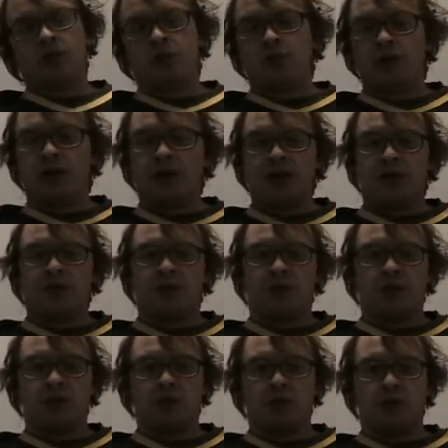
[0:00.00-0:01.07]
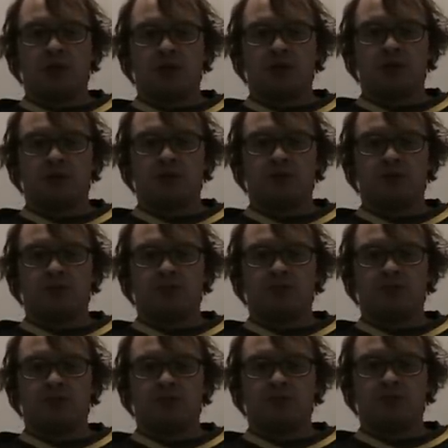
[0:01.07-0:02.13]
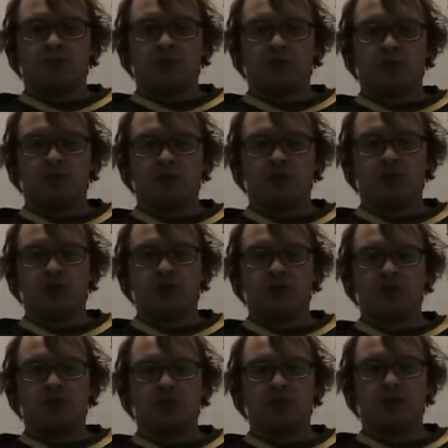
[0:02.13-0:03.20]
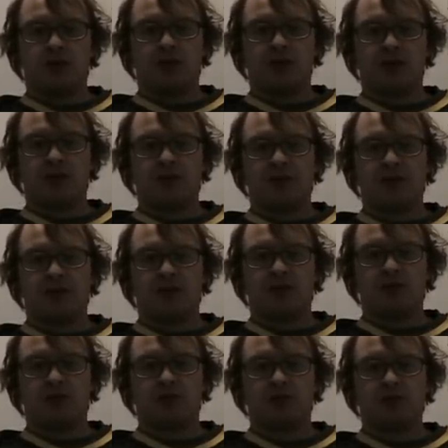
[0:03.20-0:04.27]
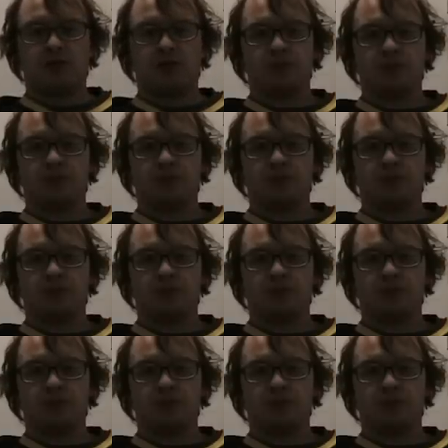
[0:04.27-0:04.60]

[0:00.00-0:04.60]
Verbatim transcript: 09 when they won the two series on the way to the Cup down 0-2